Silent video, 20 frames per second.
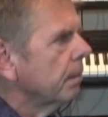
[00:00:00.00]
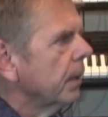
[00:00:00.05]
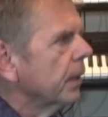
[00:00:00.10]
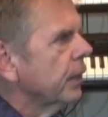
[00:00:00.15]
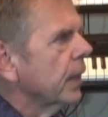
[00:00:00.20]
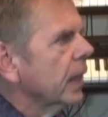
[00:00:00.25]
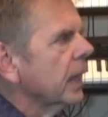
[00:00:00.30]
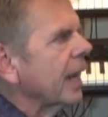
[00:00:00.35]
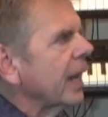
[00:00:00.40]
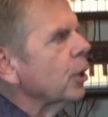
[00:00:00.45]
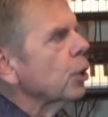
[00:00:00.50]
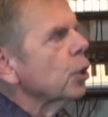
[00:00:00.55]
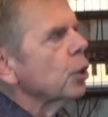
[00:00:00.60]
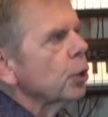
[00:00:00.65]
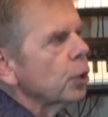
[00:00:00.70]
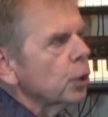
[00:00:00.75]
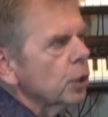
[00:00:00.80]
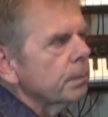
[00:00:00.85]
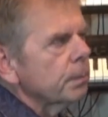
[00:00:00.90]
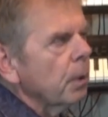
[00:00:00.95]
But then I'd
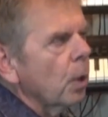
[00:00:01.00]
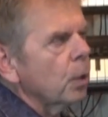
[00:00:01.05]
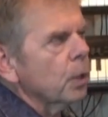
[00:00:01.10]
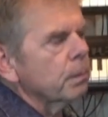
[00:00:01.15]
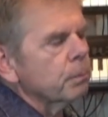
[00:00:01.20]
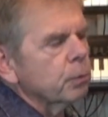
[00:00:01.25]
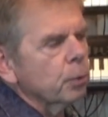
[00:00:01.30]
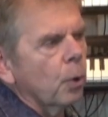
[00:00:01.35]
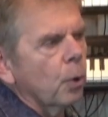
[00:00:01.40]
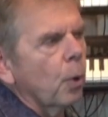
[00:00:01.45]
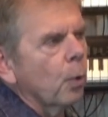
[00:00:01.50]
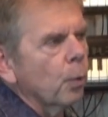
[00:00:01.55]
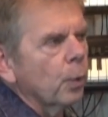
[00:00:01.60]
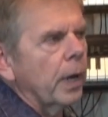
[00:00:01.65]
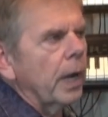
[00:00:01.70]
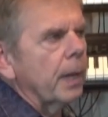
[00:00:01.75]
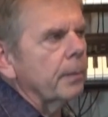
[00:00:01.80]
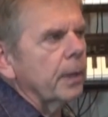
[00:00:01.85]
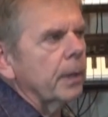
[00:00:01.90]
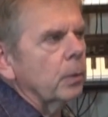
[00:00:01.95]
heard about a
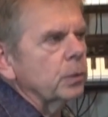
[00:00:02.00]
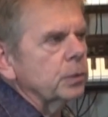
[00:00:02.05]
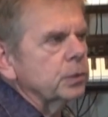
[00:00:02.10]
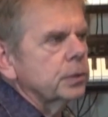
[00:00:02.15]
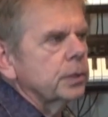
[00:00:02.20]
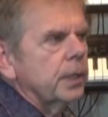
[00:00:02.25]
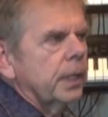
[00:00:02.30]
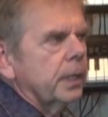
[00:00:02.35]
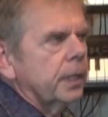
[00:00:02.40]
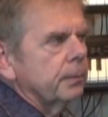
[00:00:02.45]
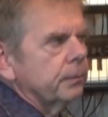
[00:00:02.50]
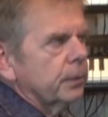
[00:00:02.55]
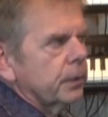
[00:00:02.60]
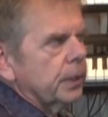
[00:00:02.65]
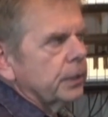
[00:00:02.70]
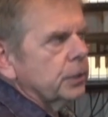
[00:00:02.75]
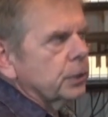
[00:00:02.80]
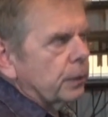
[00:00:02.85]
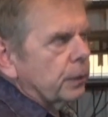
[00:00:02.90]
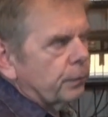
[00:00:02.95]
program that was taking
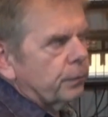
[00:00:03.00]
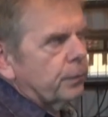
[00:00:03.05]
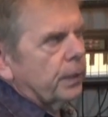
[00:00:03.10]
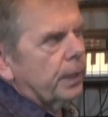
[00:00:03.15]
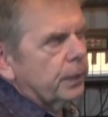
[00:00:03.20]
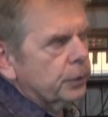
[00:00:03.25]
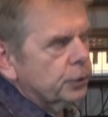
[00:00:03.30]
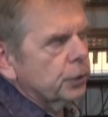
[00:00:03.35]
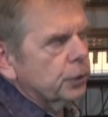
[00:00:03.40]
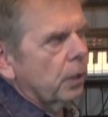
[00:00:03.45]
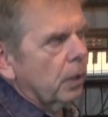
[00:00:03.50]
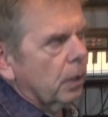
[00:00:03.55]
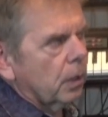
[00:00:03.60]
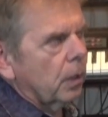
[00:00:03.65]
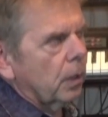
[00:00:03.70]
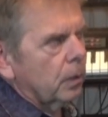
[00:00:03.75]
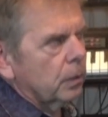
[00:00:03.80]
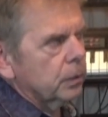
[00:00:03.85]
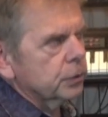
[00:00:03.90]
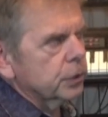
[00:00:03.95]
place at Fanshawe
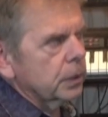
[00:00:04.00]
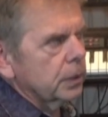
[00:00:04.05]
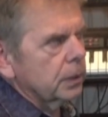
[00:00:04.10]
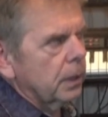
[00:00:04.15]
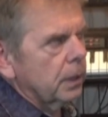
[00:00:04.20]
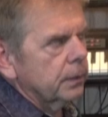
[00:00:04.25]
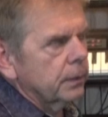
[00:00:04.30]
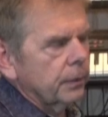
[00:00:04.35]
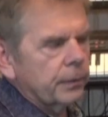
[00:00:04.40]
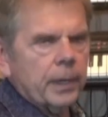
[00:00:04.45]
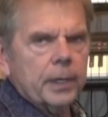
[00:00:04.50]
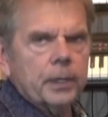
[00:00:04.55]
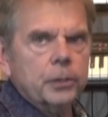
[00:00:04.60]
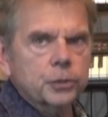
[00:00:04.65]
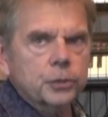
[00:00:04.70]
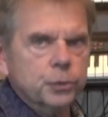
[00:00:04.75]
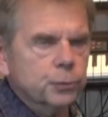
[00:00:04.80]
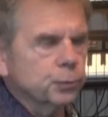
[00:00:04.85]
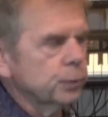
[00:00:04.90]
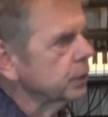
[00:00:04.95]
College in London that
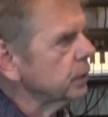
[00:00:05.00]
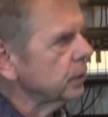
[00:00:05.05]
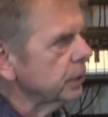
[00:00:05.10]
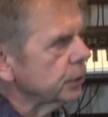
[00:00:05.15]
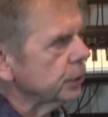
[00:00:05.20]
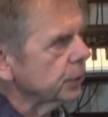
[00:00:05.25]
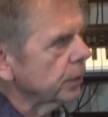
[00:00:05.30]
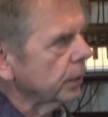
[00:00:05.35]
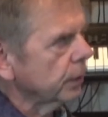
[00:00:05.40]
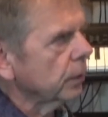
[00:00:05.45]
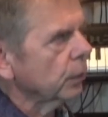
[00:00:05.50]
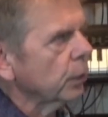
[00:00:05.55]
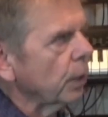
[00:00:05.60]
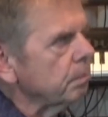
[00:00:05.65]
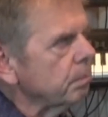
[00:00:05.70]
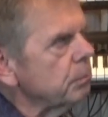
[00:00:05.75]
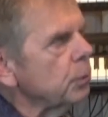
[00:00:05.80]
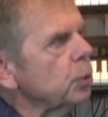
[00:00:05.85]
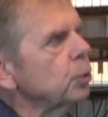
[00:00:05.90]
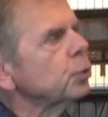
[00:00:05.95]
had just recently started, called
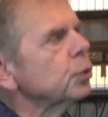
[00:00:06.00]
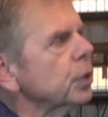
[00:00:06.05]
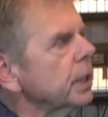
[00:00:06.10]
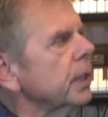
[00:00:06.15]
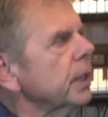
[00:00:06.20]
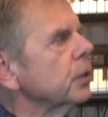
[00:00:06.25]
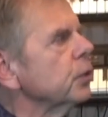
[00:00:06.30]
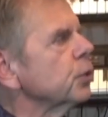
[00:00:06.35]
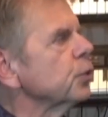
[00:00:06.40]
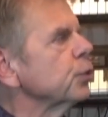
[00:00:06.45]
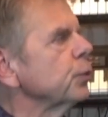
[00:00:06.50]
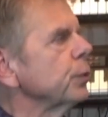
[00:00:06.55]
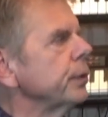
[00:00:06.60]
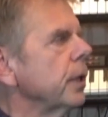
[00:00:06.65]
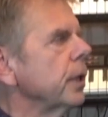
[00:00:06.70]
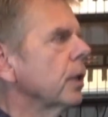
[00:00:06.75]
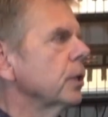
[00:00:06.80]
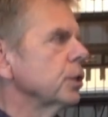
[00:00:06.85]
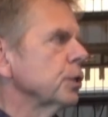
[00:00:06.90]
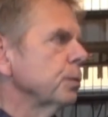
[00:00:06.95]
the Music
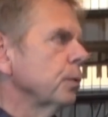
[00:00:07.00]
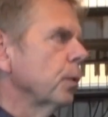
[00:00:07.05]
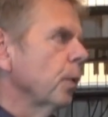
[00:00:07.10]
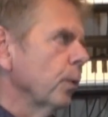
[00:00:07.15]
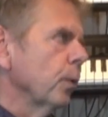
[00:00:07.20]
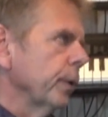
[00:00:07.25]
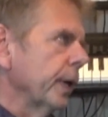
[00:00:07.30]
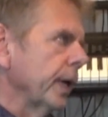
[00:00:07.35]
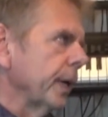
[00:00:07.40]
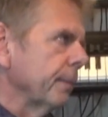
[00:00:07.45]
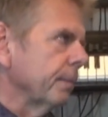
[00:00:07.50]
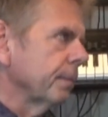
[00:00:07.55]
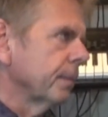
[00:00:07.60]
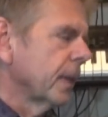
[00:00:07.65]
Industry Arts Program.